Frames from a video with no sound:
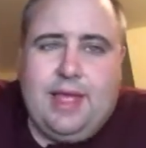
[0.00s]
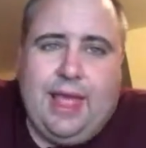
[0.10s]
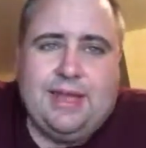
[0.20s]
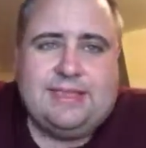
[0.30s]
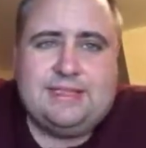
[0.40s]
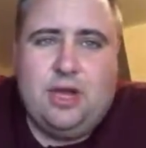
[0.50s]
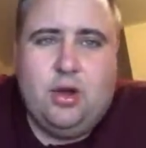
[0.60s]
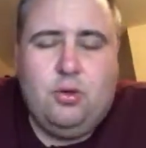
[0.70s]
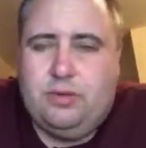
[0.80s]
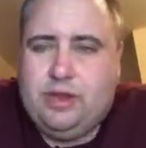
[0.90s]
And
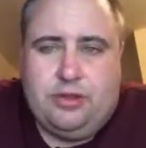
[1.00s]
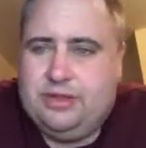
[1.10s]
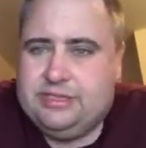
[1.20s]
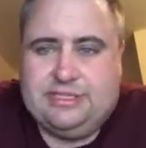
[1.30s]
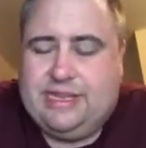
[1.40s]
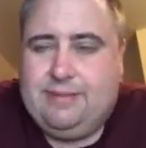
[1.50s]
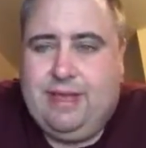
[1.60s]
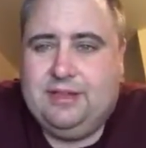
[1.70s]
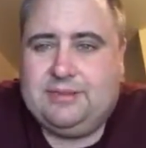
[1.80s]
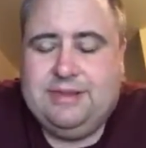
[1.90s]
so, you can just
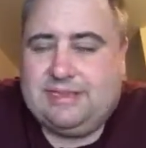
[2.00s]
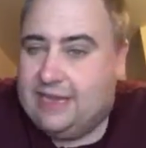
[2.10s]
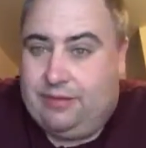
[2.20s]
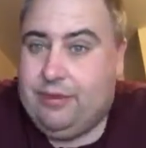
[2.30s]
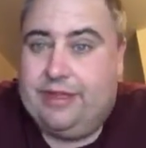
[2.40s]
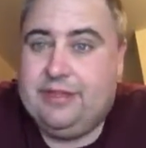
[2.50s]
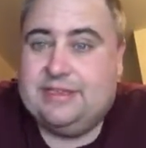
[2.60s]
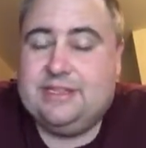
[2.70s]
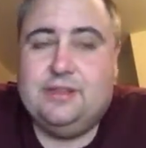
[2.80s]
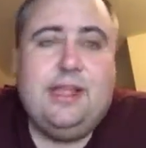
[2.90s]
email it to me and say, can we get
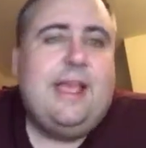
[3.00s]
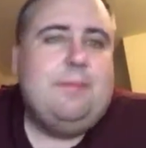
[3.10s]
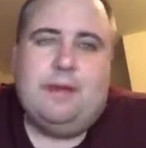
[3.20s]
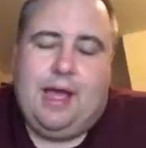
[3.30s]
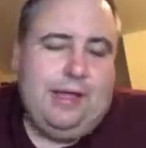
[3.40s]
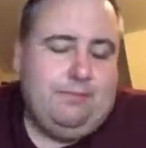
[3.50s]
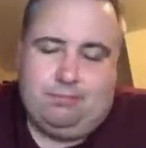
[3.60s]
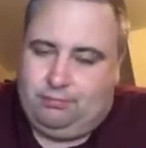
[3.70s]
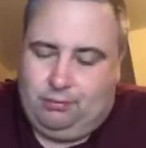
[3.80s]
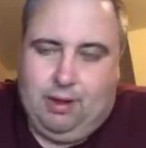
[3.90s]
this in the Lamp? And I
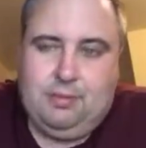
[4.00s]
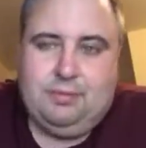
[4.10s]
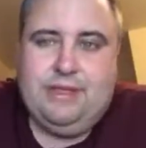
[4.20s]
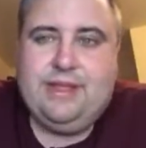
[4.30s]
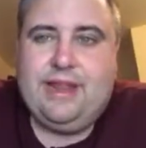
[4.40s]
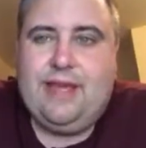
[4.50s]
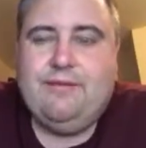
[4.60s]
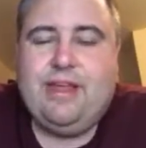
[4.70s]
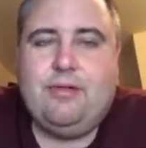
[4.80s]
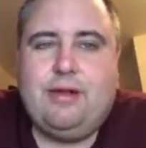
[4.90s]
probably can
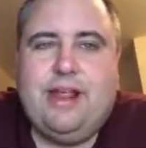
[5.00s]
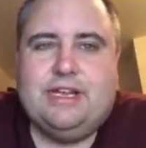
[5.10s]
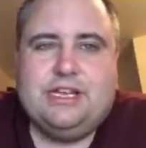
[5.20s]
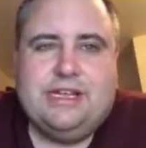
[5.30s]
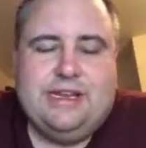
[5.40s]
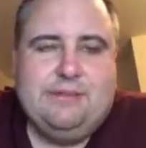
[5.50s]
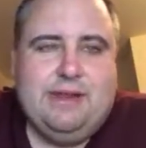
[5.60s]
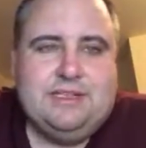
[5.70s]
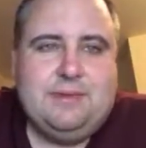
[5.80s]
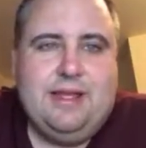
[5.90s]
have that arranged. I can
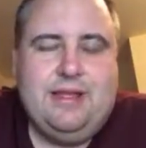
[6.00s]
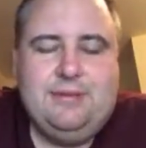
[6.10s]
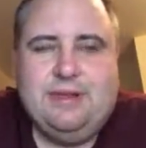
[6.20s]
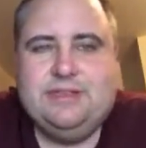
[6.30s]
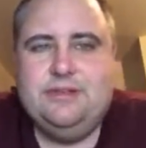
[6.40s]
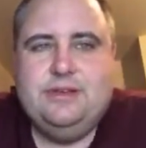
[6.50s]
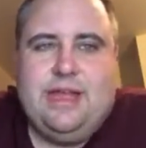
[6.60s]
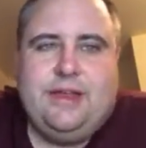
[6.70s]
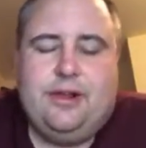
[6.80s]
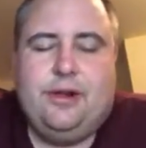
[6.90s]
email it to my student
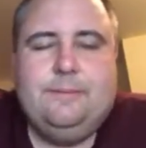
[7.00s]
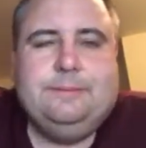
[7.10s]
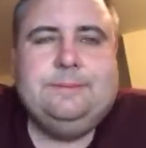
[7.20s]
editor.